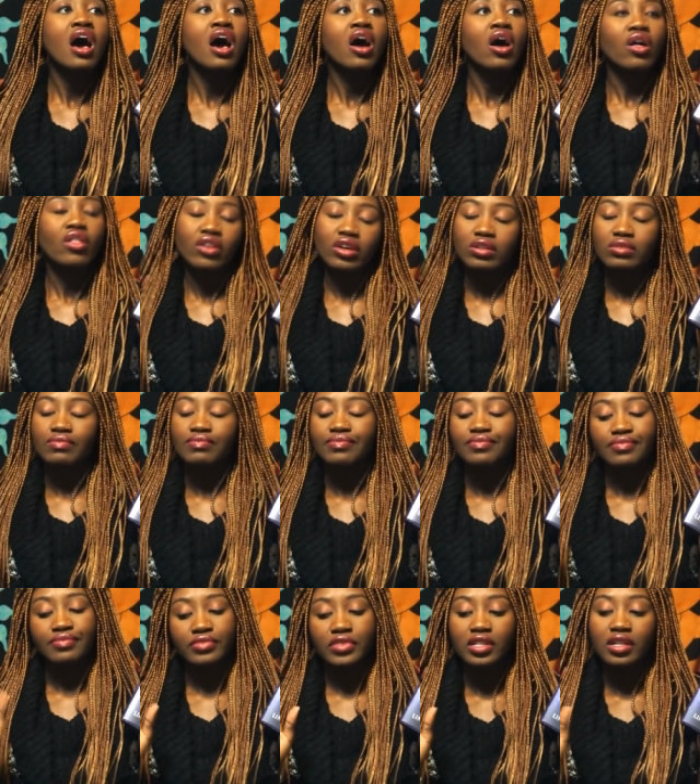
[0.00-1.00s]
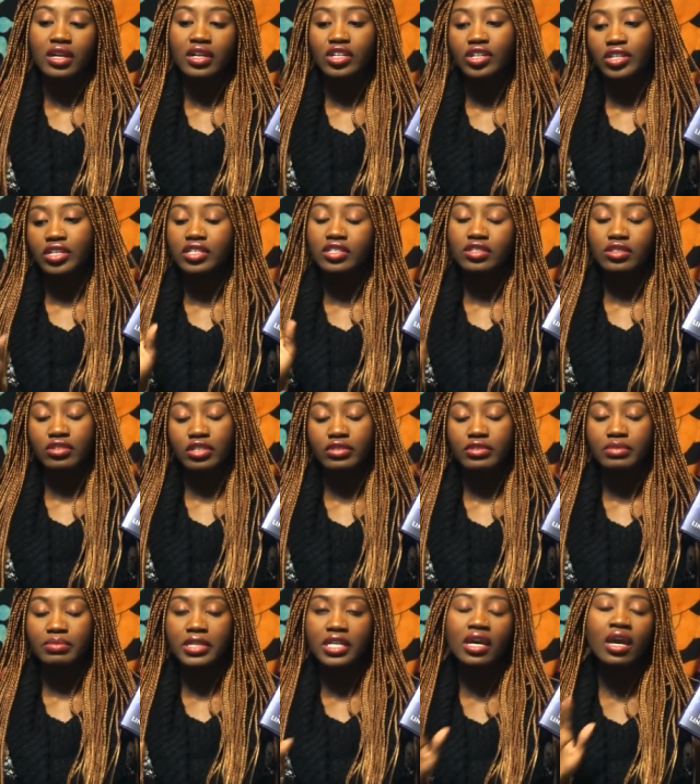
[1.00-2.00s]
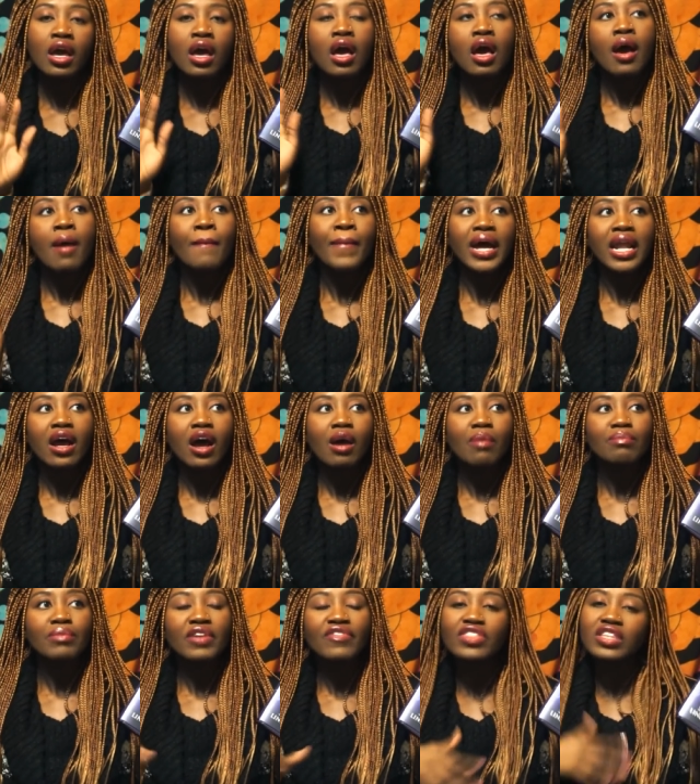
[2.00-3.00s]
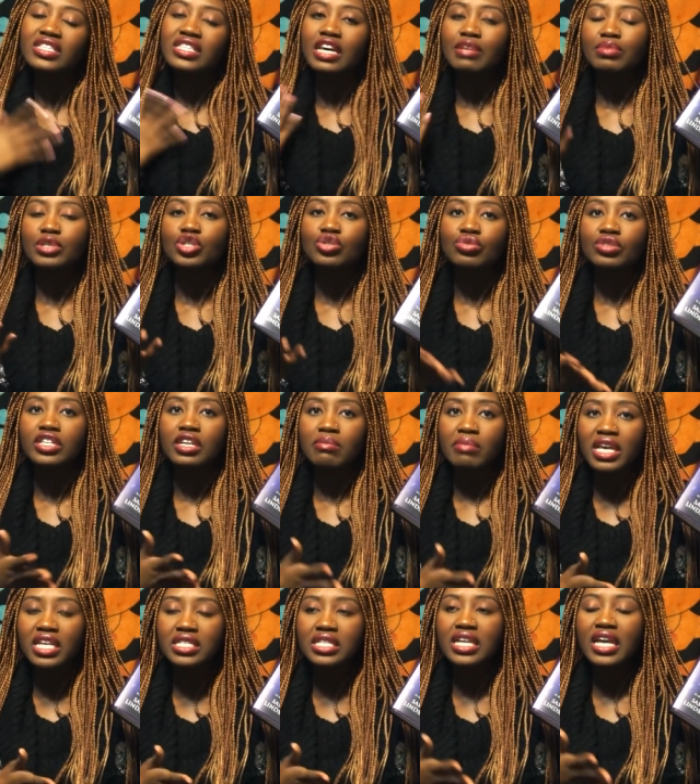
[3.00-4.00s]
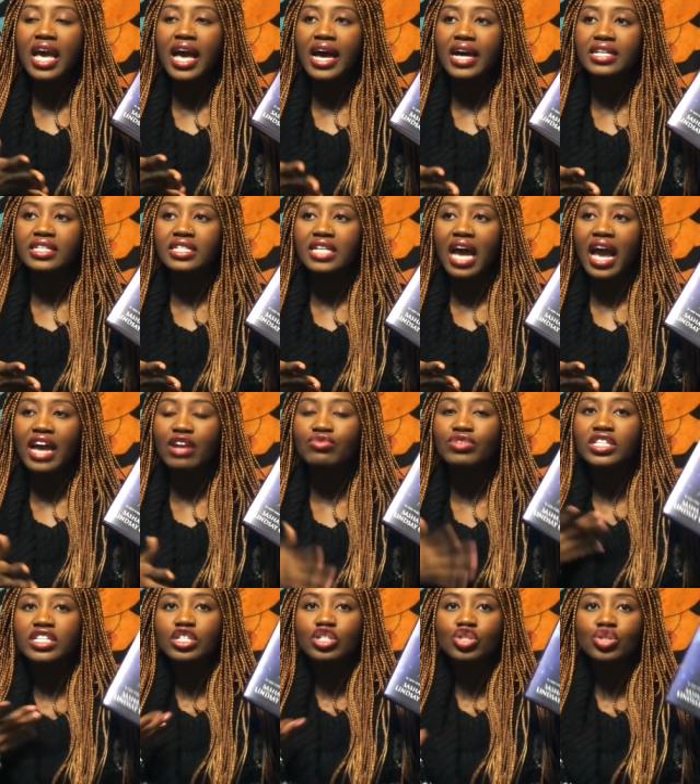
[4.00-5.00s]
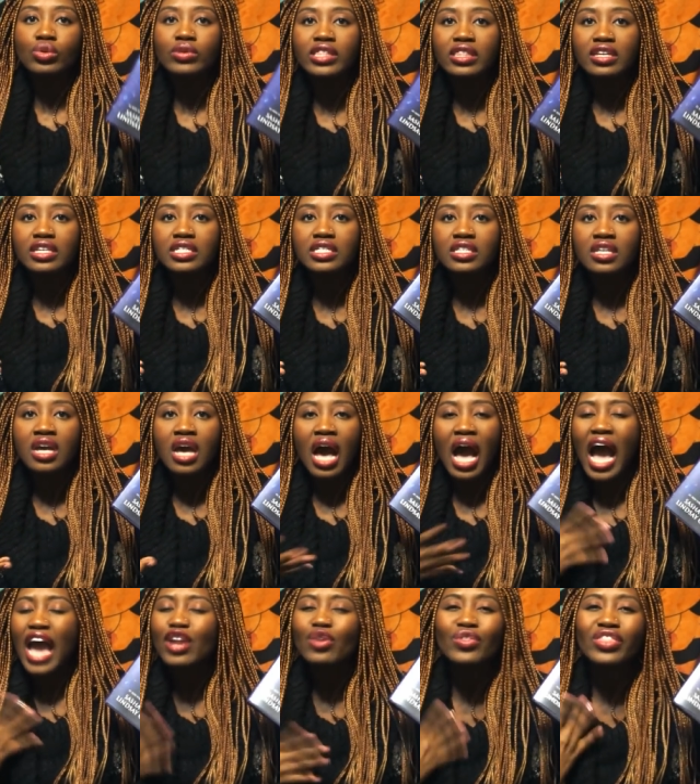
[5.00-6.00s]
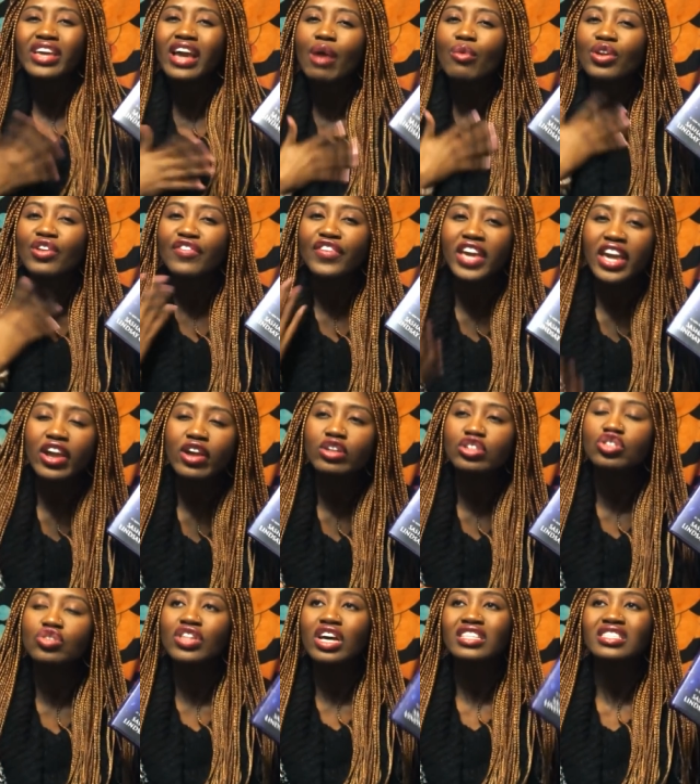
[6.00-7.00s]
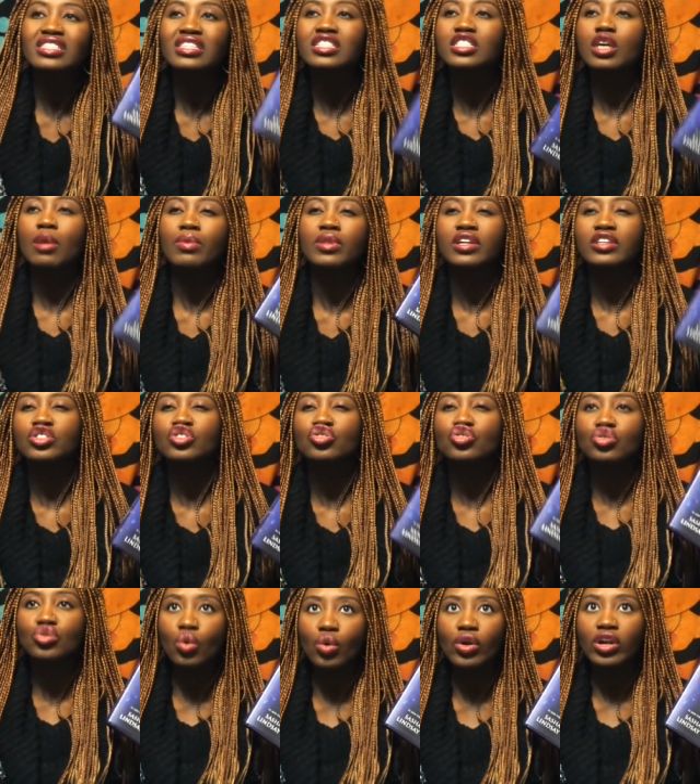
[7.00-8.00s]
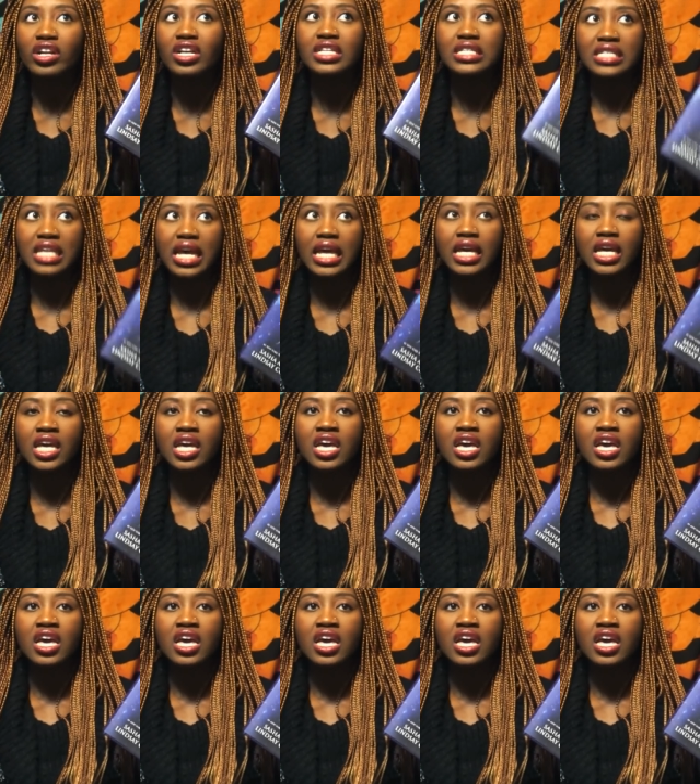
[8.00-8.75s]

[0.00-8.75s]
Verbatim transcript: although a lot of critics agree with me, but um, if this had been truly amazing and I had really enjoyed this, I don't think I would have cared. So that's the double edged sword. It's like,